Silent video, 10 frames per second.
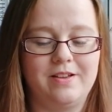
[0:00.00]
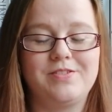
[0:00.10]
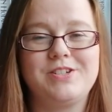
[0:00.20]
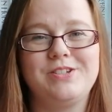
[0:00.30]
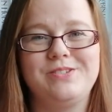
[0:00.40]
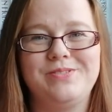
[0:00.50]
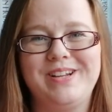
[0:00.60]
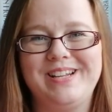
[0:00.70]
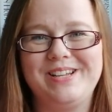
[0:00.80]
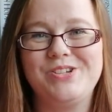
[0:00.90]
still
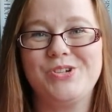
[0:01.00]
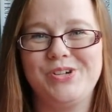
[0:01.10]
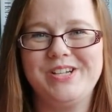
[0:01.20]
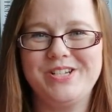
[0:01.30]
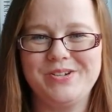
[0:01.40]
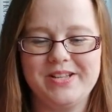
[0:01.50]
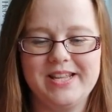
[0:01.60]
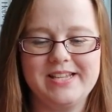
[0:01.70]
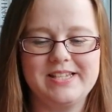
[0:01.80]
really enjoying doing this.